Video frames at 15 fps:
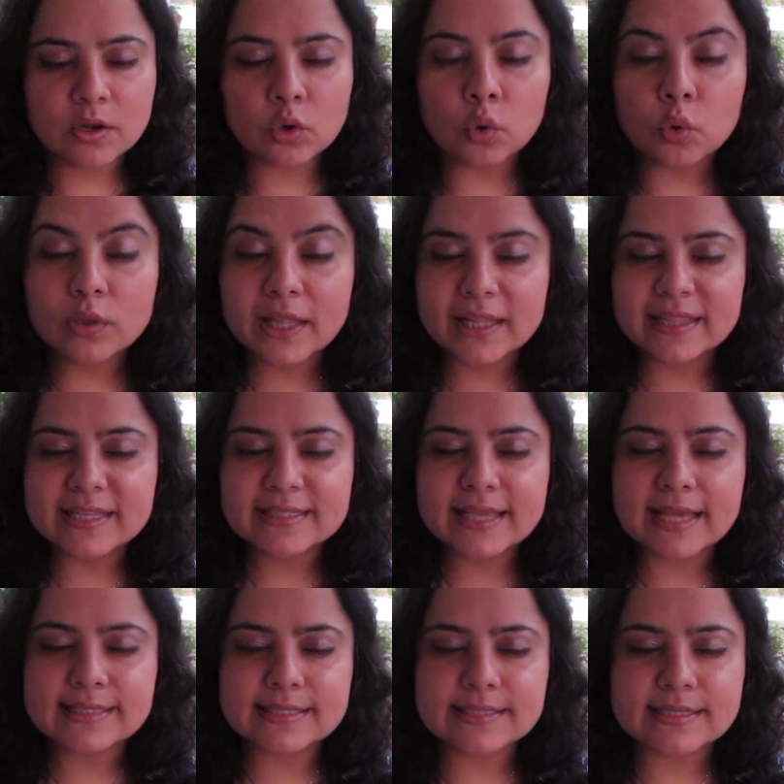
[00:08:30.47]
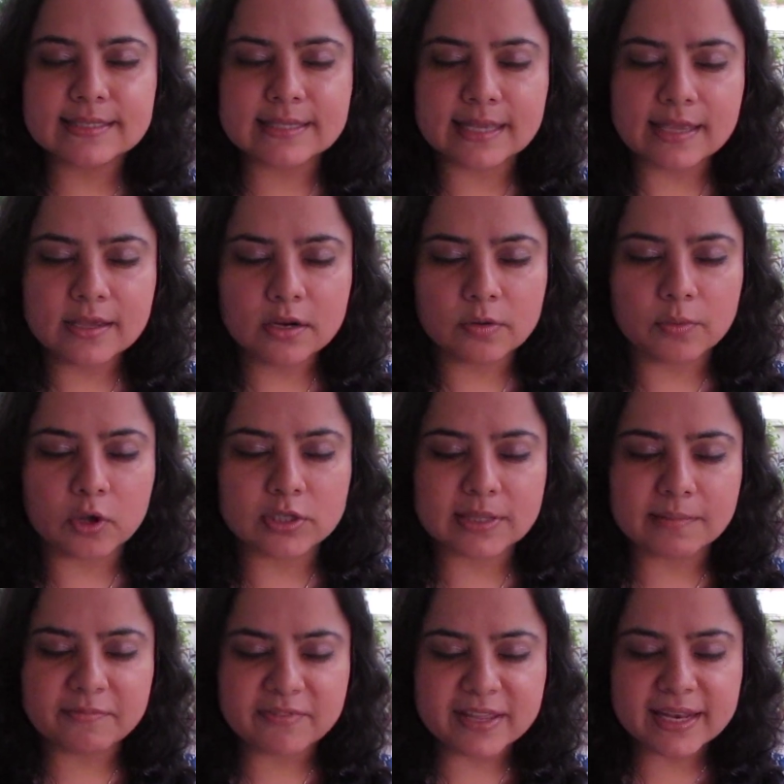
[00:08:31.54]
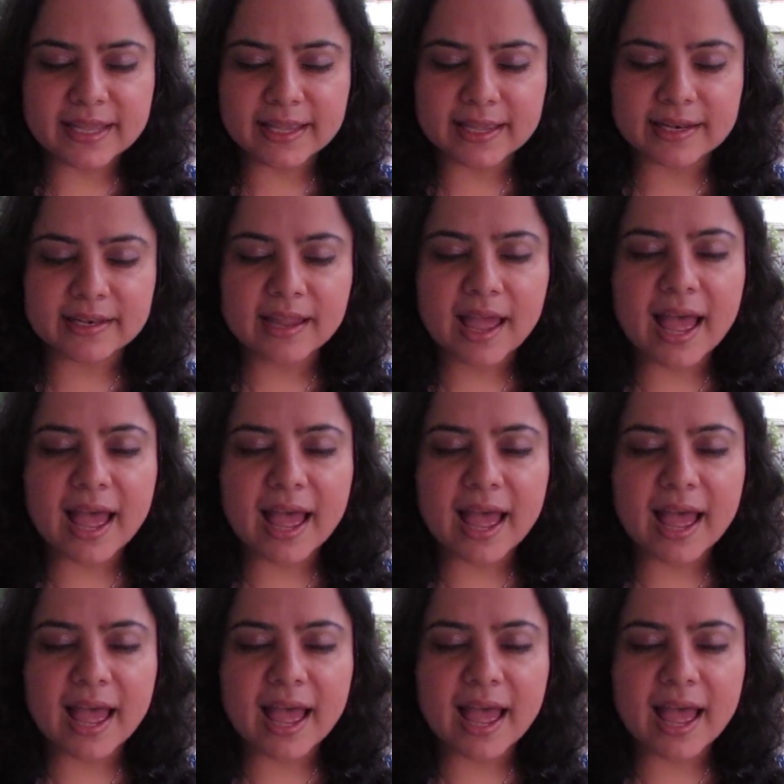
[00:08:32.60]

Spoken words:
Know that this essence is here because I'm feeling it.